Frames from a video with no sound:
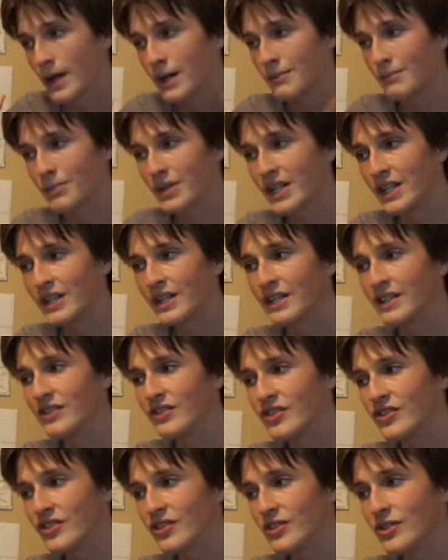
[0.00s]
but it
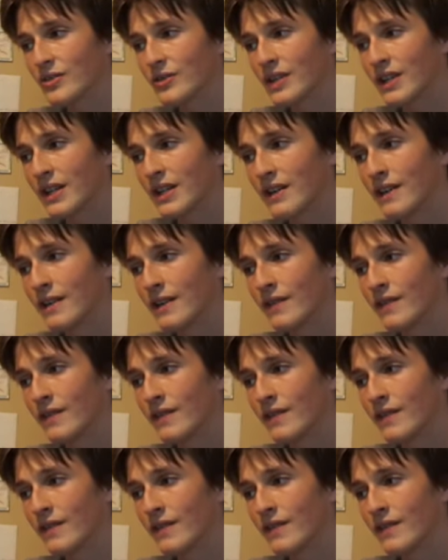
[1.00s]
is doing